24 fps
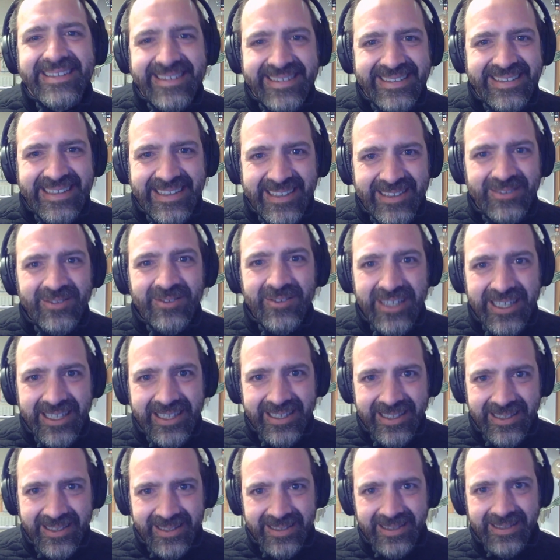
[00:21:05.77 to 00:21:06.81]
sees fit.
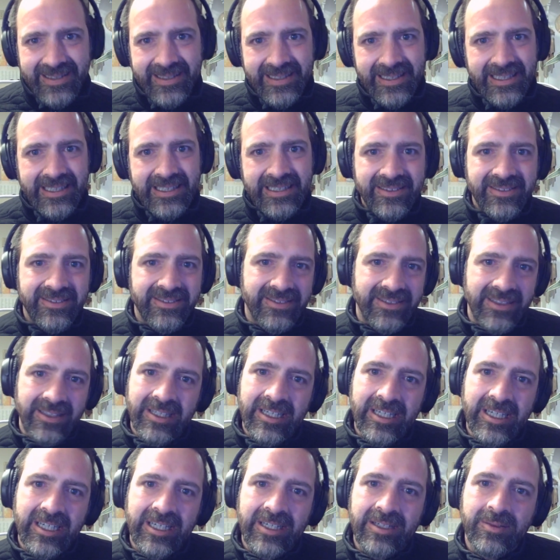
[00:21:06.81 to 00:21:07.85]
It's
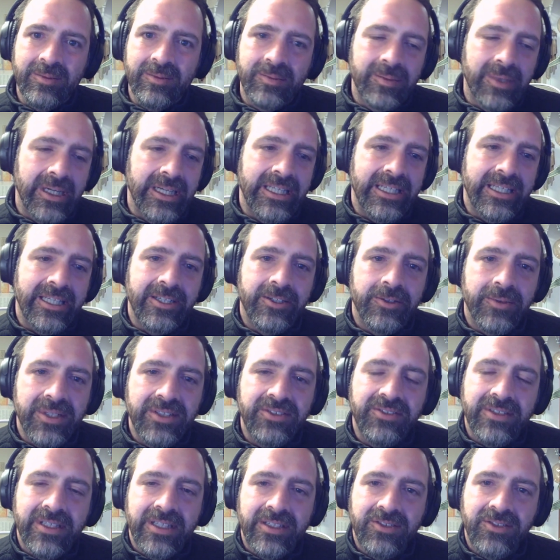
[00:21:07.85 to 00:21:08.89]
running
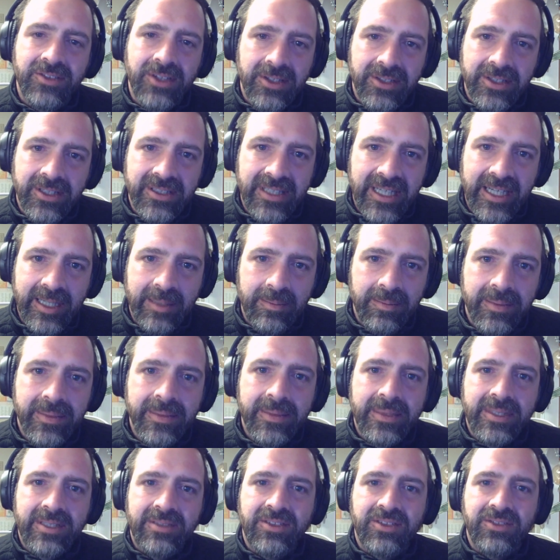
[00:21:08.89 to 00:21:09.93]
heuristics all the time
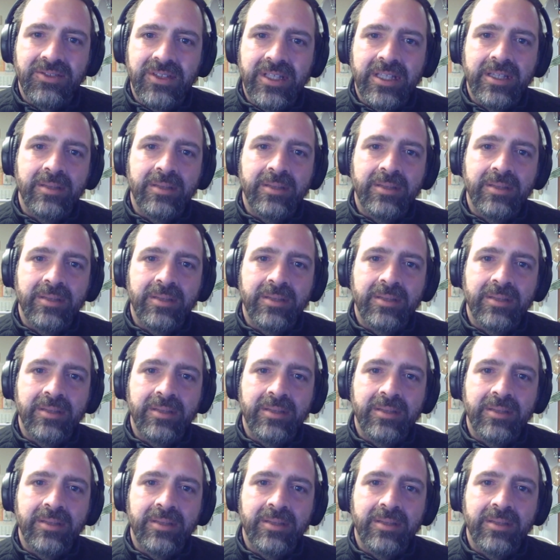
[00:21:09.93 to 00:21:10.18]
to see the